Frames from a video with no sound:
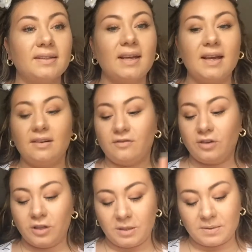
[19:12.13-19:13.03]
Okay, and
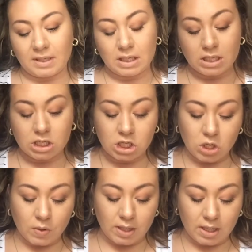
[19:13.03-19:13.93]
for lips, I'm going to
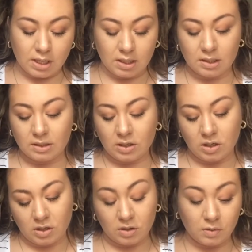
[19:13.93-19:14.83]
go in
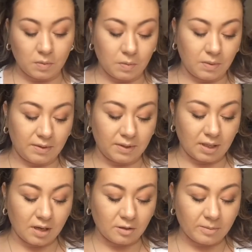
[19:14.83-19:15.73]
with the
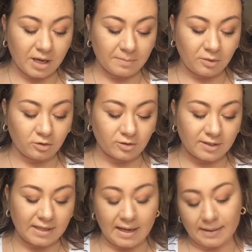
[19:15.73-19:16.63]
ColourPop Ultra
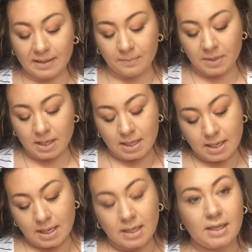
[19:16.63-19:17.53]
Satin Lip
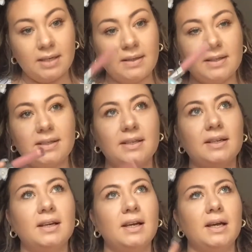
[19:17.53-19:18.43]
and
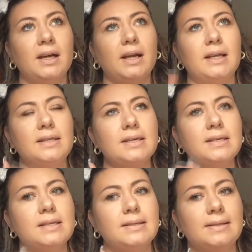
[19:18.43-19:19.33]
Alyssa. And I
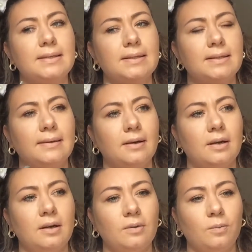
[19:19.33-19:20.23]
think this is
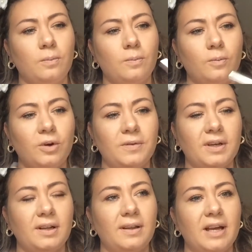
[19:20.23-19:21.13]
one of the
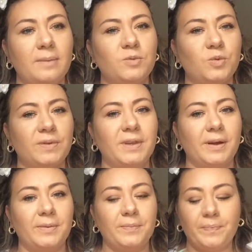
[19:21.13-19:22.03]
collabs with
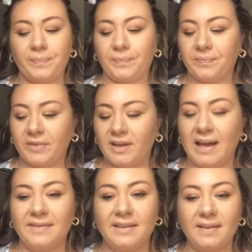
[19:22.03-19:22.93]

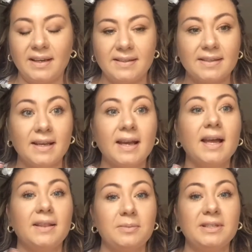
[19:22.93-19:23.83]
Kathleen Lights,
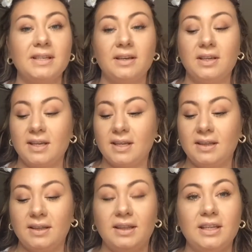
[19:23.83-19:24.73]
and let me tell you,
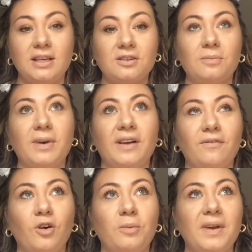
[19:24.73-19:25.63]
these are by
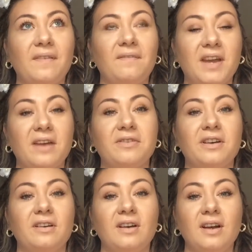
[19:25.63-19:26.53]
far my favorite